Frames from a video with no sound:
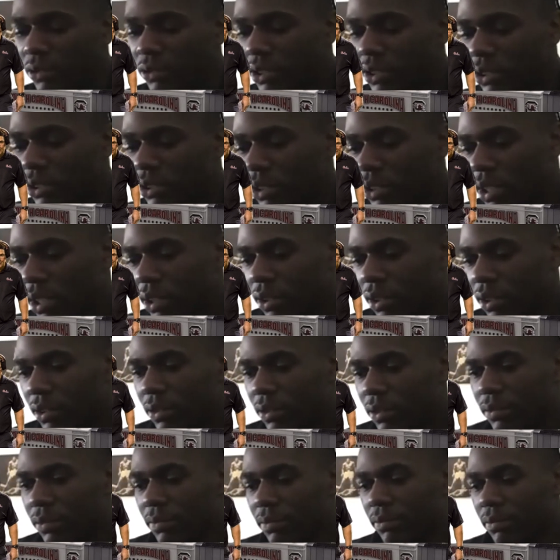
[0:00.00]
trying to
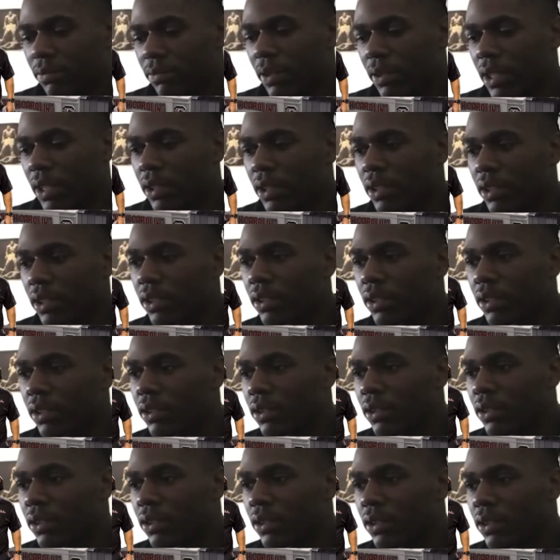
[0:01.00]
find the
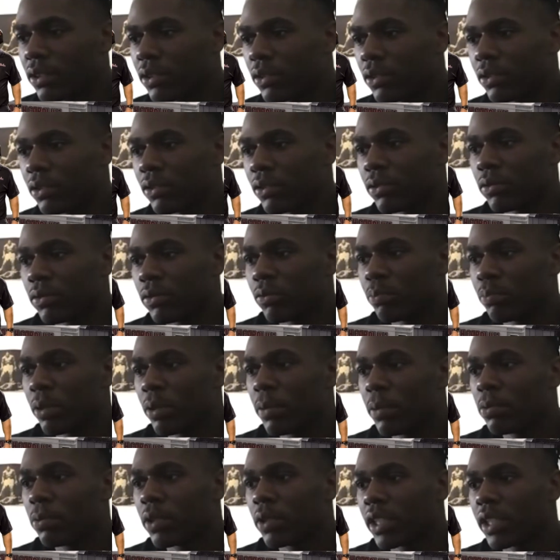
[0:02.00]

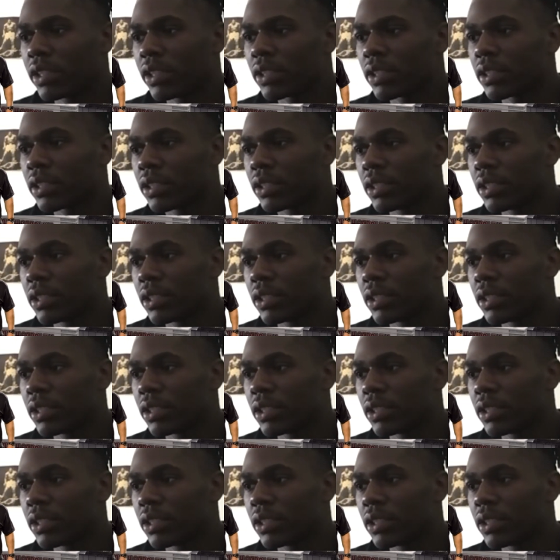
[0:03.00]
people that's